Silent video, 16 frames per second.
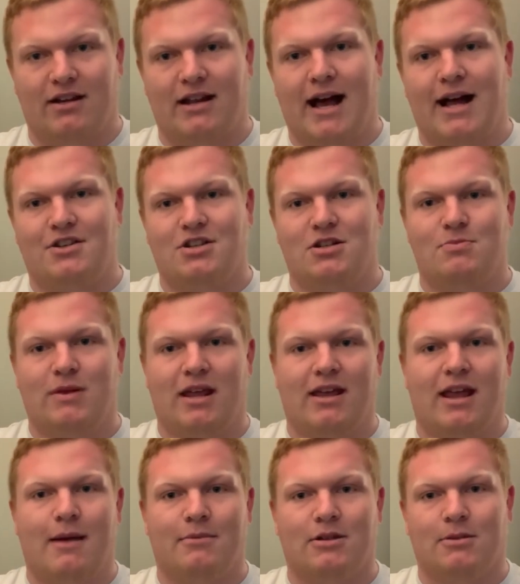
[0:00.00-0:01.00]
not just being
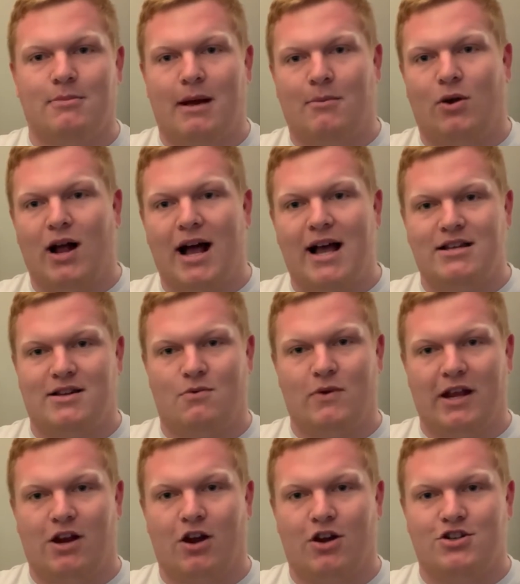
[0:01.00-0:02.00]
able to memorize and
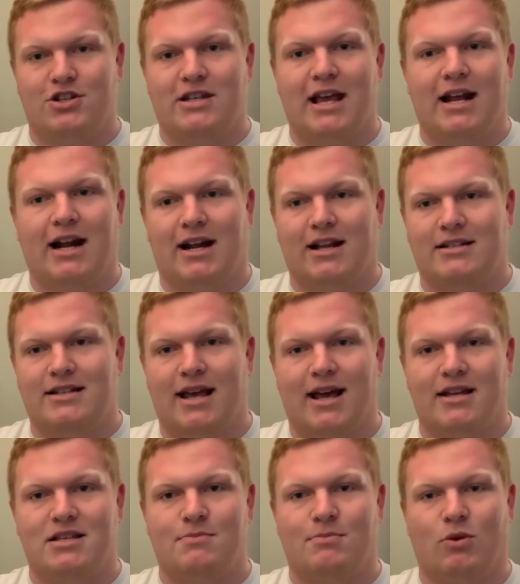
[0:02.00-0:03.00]
regurgitate on a
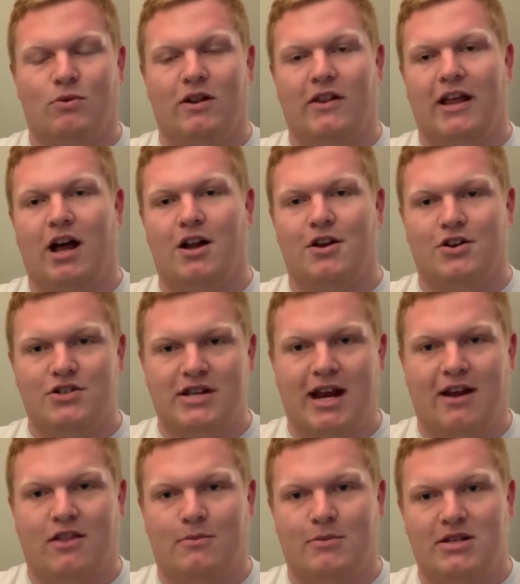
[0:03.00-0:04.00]
test, but really
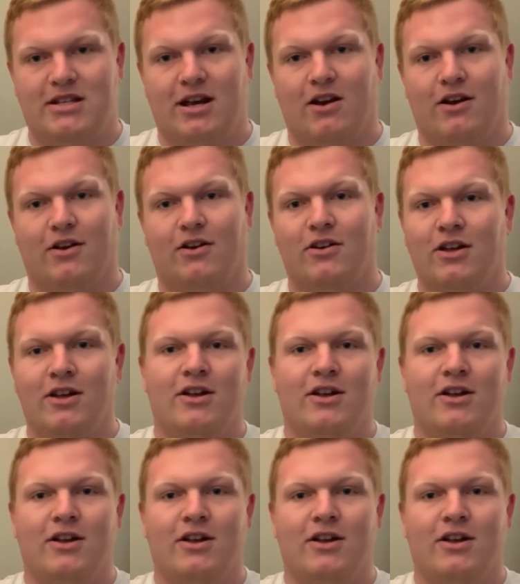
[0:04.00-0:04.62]
understanding the material.